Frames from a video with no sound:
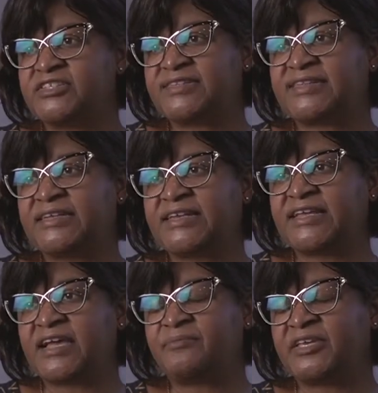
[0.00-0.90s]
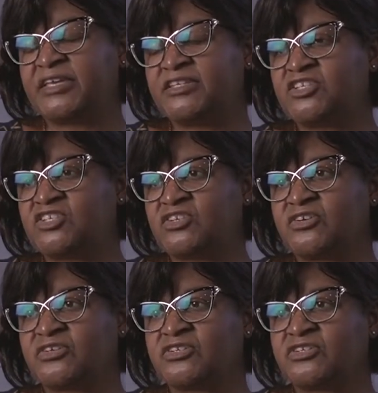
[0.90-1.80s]
Sunday coming into
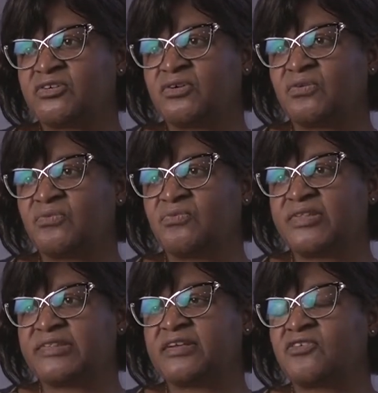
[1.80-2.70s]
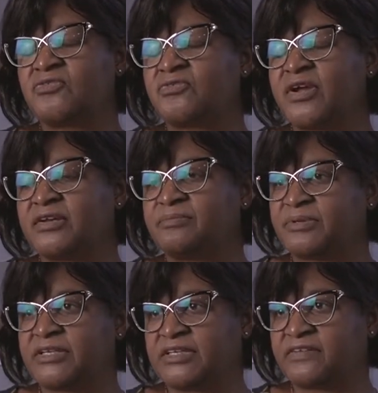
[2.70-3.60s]
church was
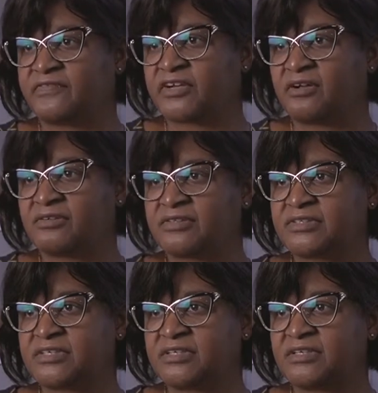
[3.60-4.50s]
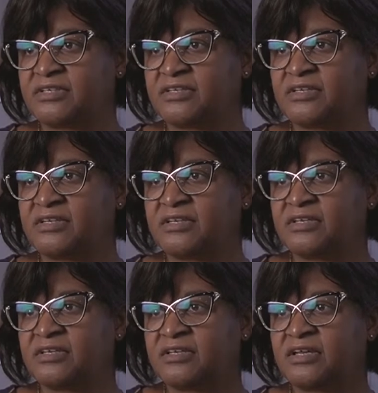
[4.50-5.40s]
incredibly difficult.
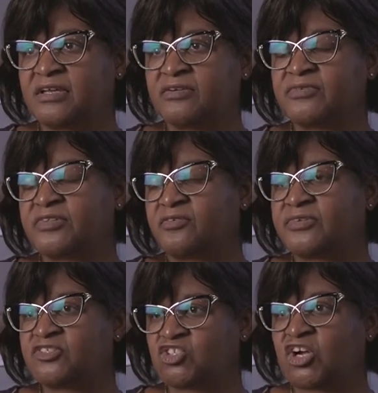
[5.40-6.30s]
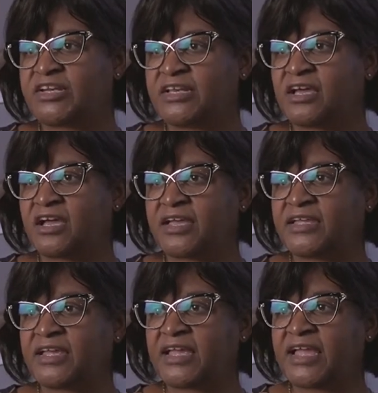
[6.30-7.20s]
It was always John and
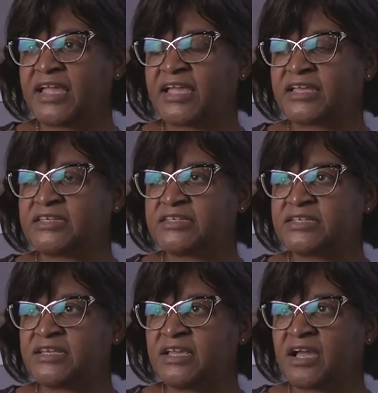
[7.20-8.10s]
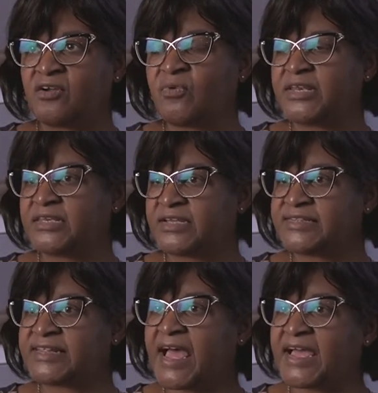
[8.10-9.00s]
I went and I
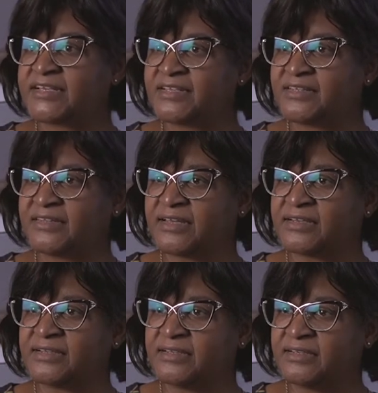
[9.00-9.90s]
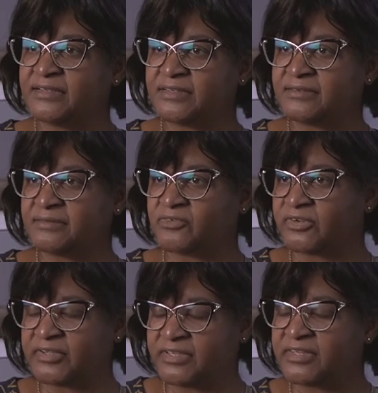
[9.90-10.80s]
sat in
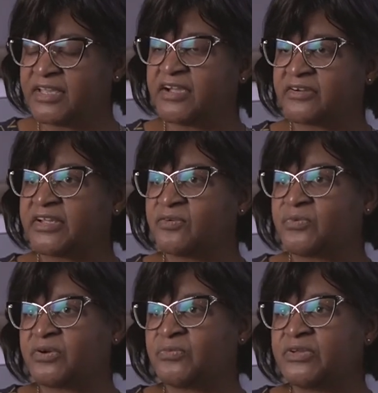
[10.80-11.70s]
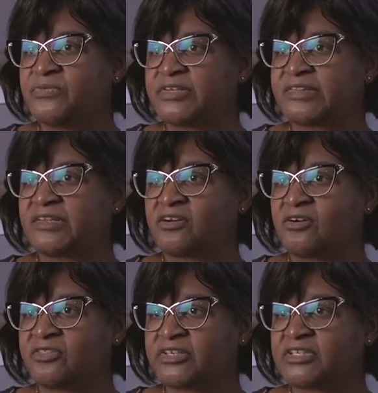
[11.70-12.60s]
the area where we would sit
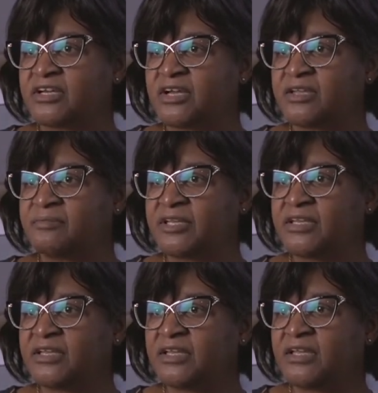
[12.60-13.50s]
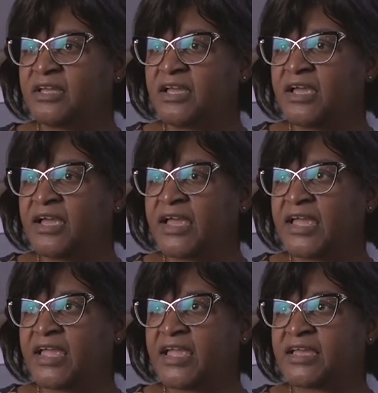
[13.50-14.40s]
all the time.
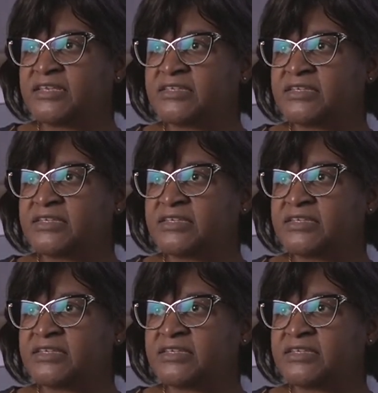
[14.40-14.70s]
And